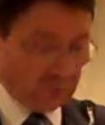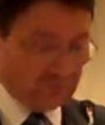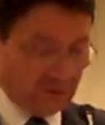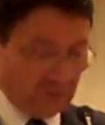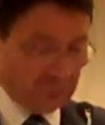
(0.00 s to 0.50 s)
look
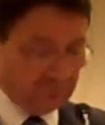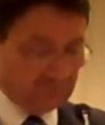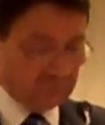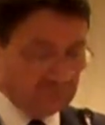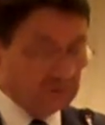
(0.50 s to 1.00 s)

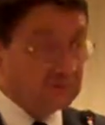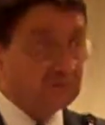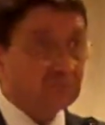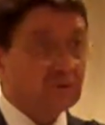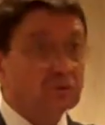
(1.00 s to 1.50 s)
south,
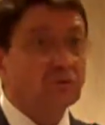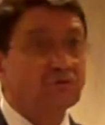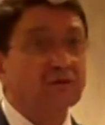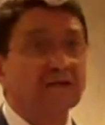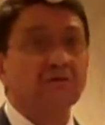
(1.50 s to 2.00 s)
but don't
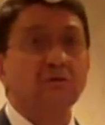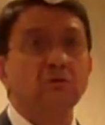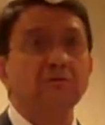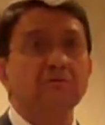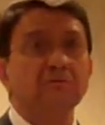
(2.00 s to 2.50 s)
forget the
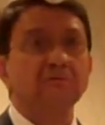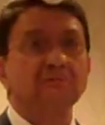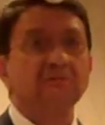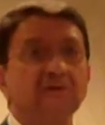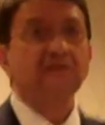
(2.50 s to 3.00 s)
north.
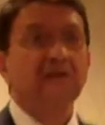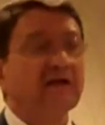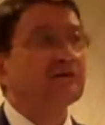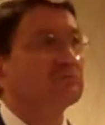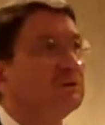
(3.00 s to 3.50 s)

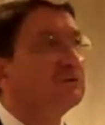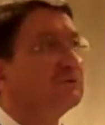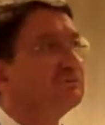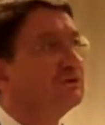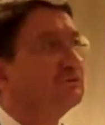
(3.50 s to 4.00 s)
It will
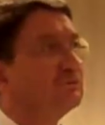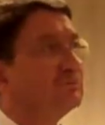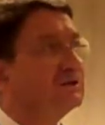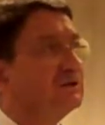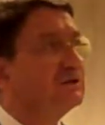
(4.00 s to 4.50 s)
continue to
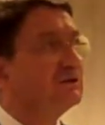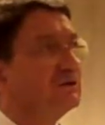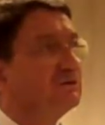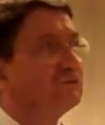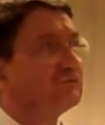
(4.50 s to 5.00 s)
be
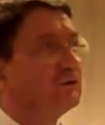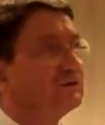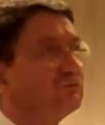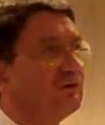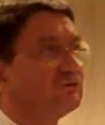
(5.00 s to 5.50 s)
the
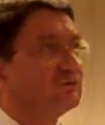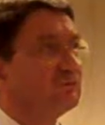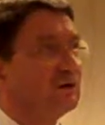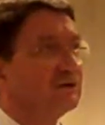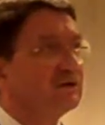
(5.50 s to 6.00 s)
solid
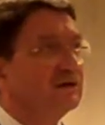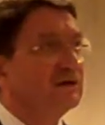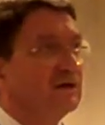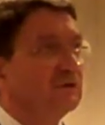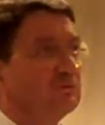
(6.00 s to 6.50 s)
reservoir,
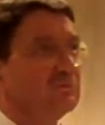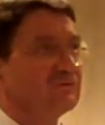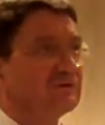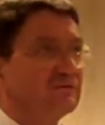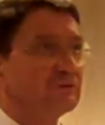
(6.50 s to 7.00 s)
and we
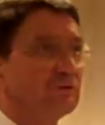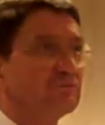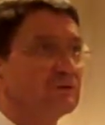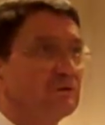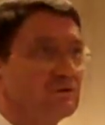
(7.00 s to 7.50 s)
must never
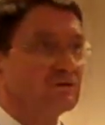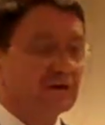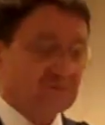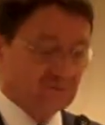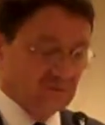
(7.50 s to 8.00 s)
overlook
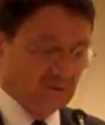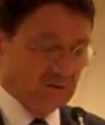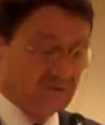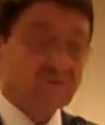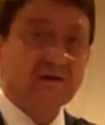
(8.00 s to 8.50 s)
that.
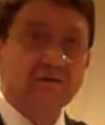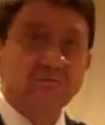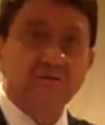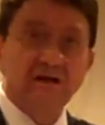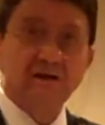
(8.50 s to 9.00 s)
Still
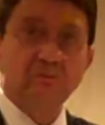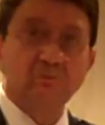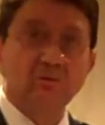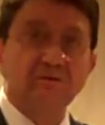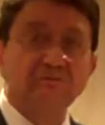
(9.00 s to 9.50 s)
today,
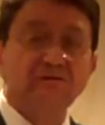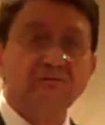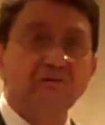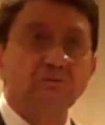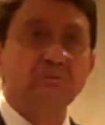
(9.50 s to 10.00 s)
more than
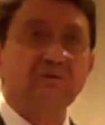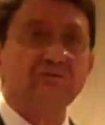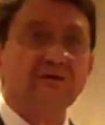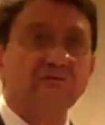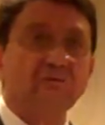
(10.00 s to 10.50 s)

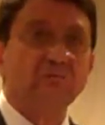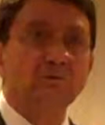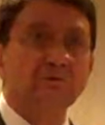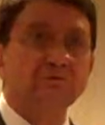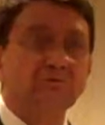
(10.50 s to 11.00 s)
52% of
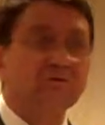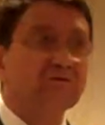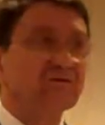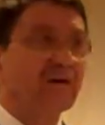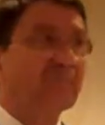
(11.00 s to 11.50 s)
world
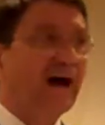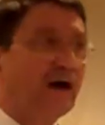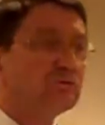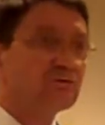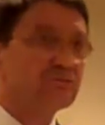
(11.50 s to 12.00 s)
tourists come
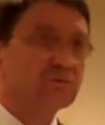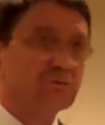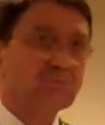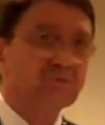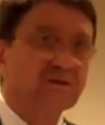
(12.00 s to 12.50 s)
out of
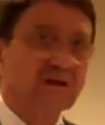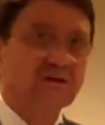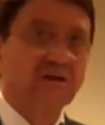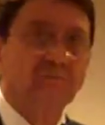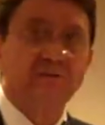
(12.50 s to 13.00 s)
Europe
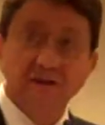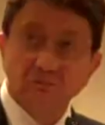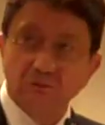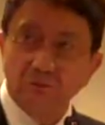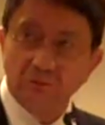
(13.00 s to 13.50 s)
and come
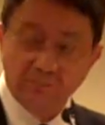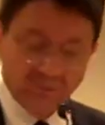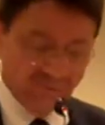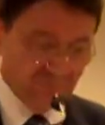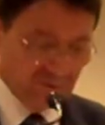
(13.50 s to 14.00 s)
into Europe.